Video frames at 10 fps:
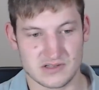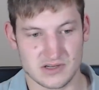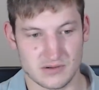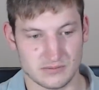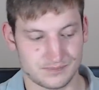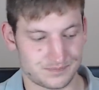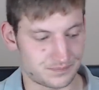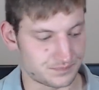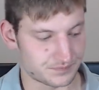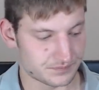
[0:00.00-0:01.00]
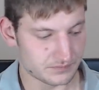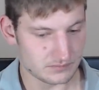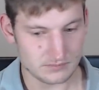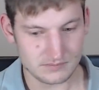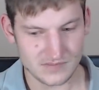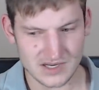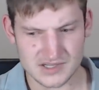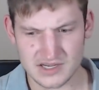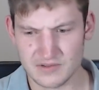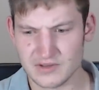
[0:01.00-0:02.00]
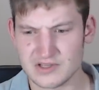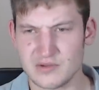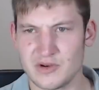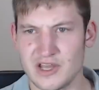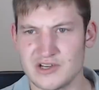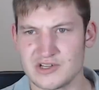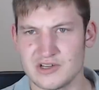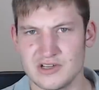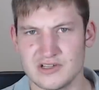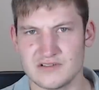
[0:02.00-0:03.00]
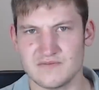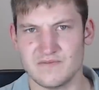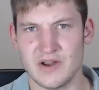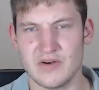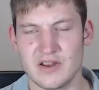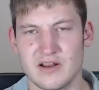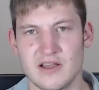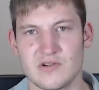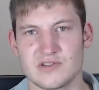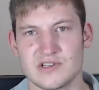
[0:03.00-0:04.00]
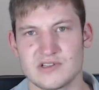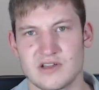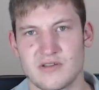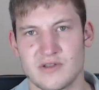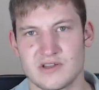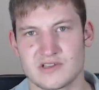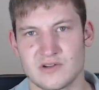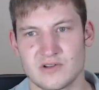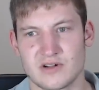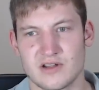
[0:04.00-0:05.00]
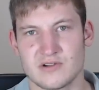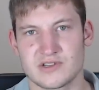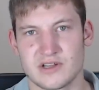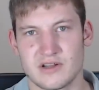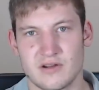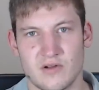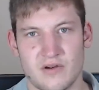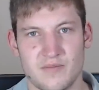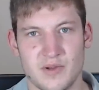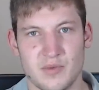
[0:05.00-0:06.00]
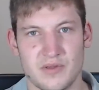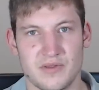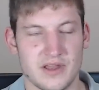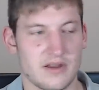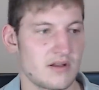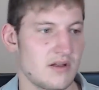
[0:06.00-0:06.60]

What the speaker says: So self-determination is very close. I think it's a lot closer than a lot of people think.